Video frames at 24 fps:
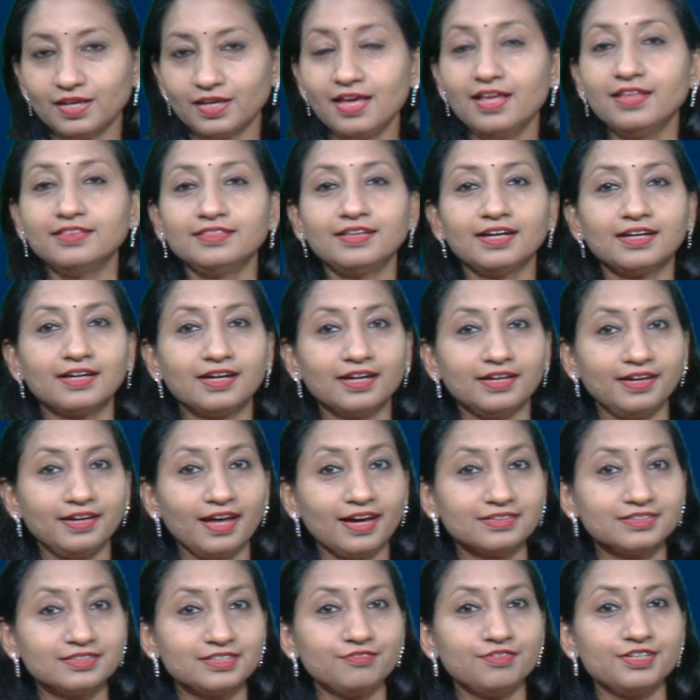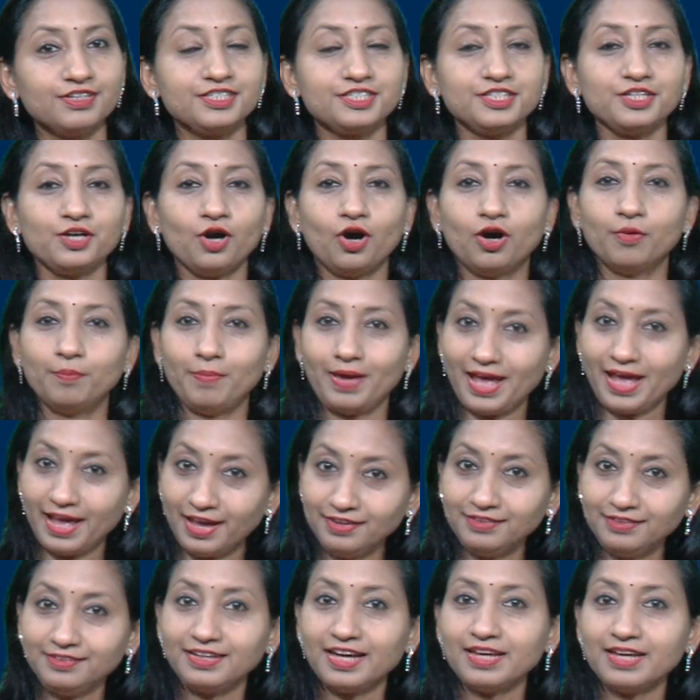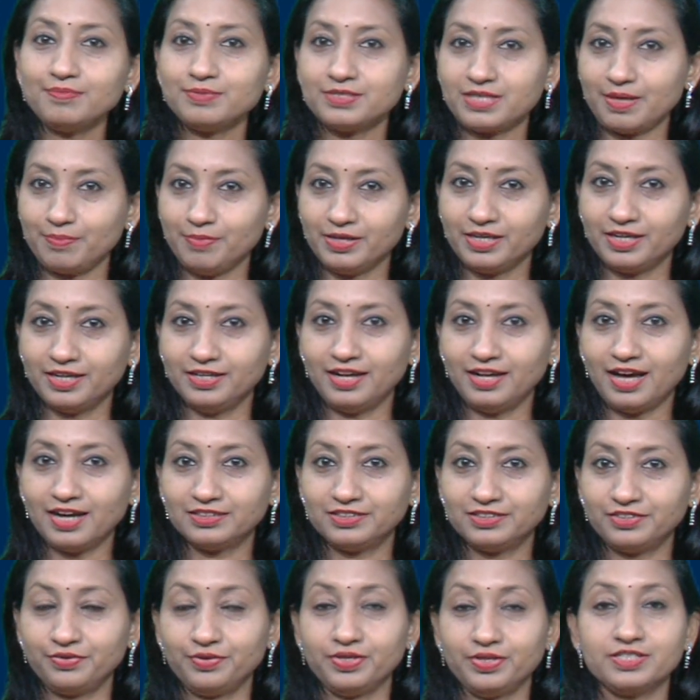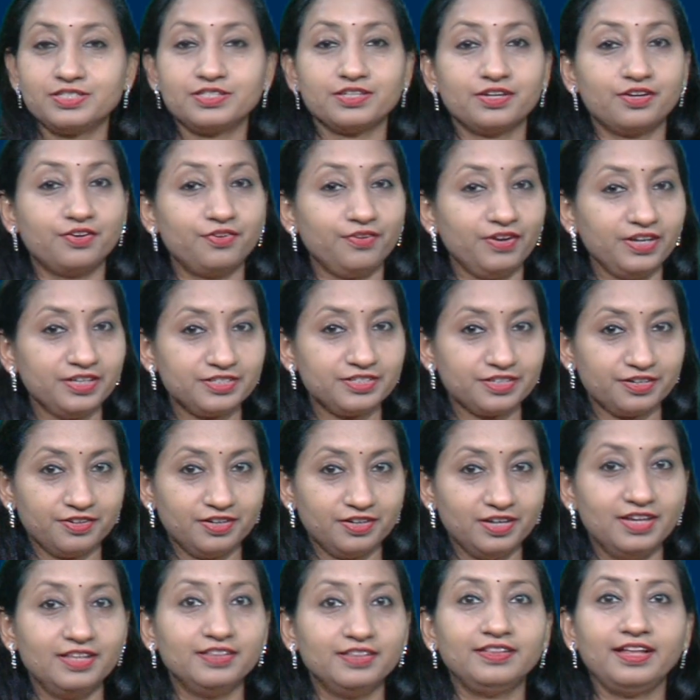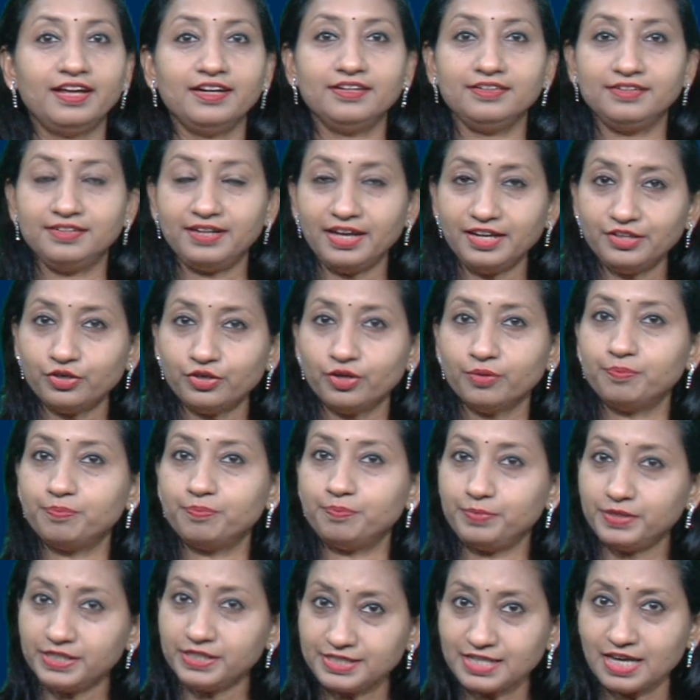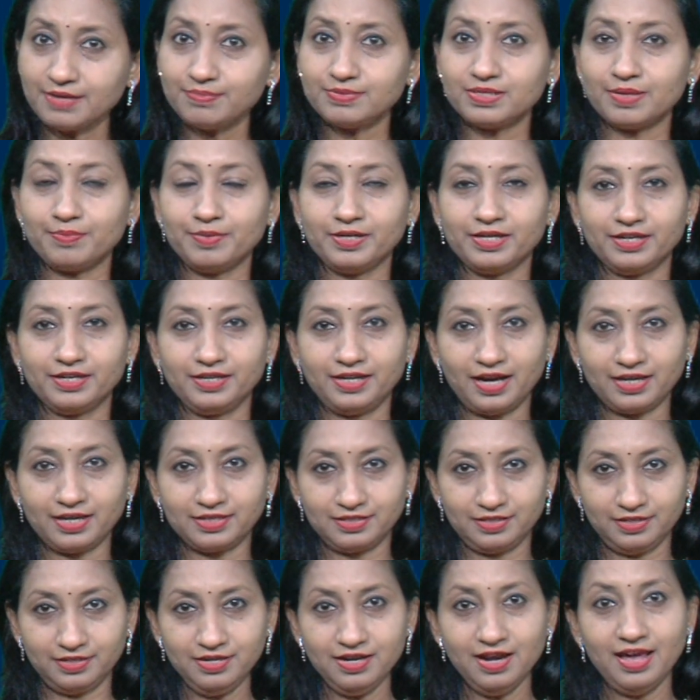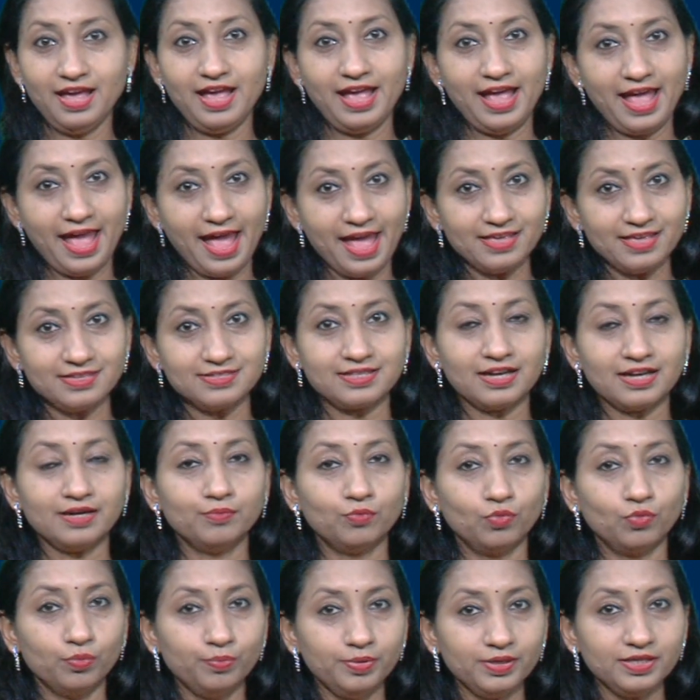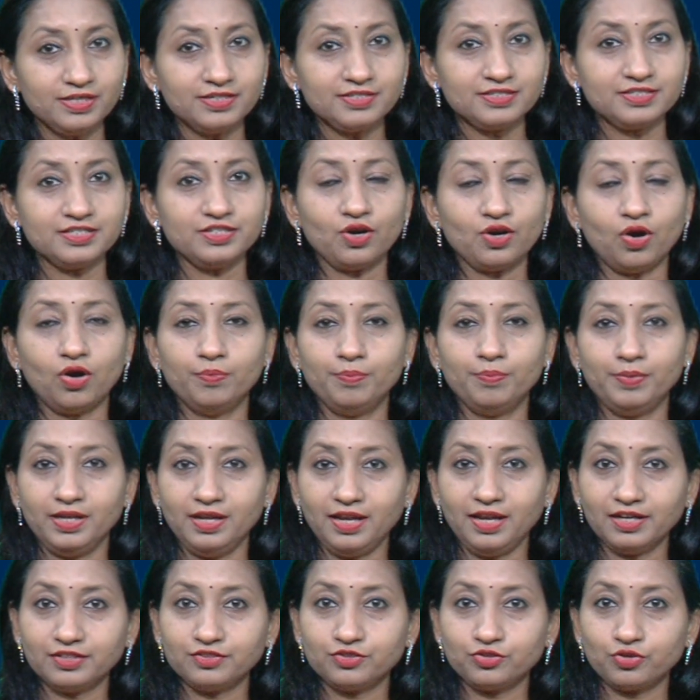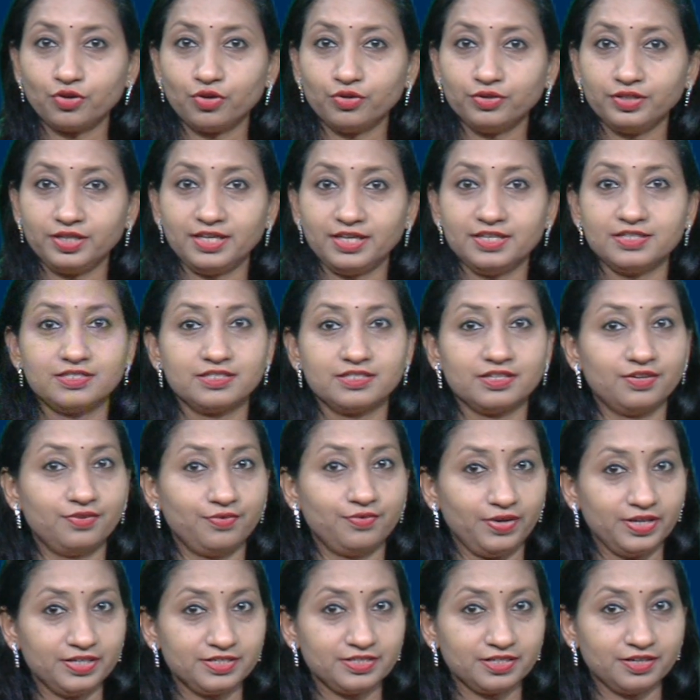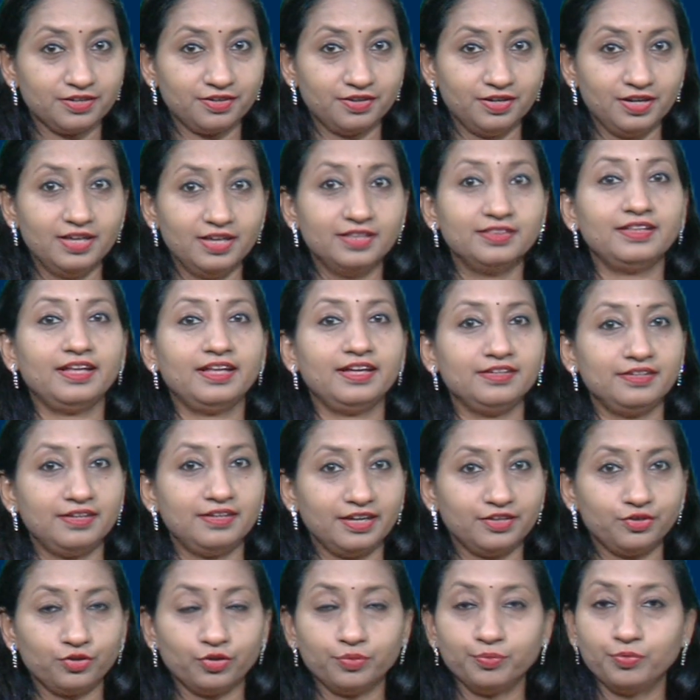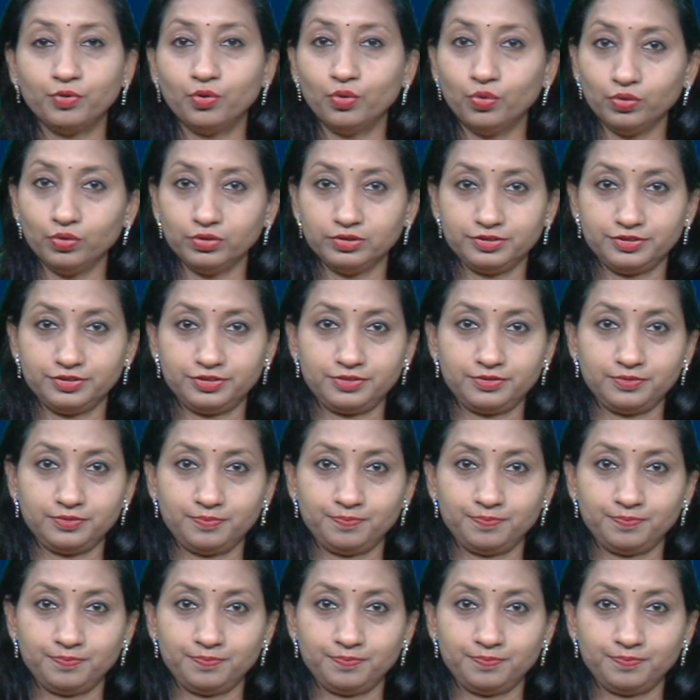The conductivity of n-type semiconductor is greater than that of p-type semiconductor, as the mobility of electron is greater than that of holes.